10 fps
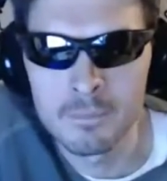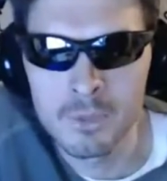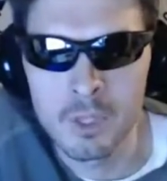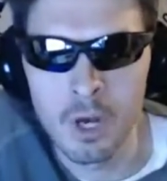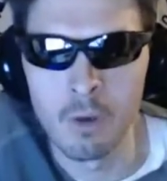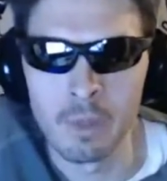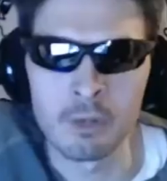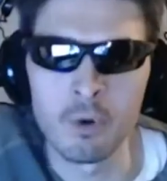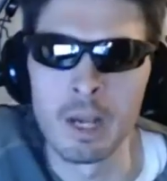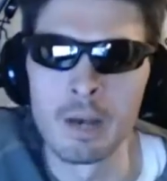and
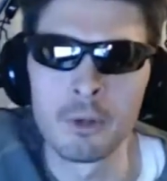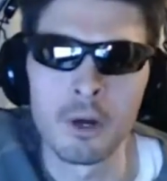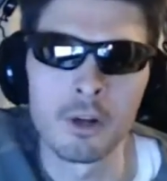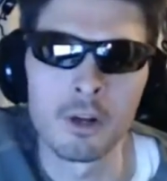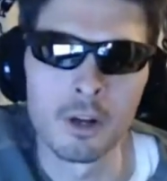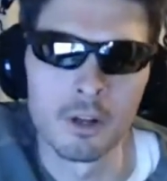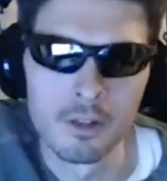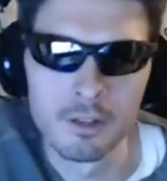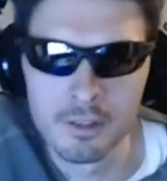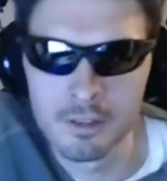Clown Hugger.
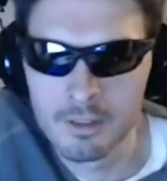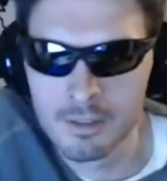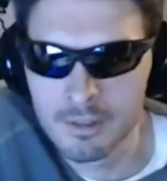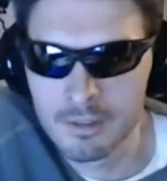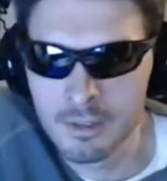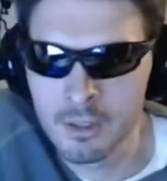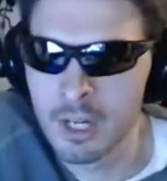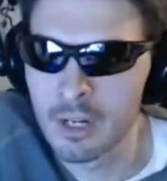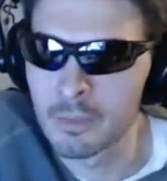Or no,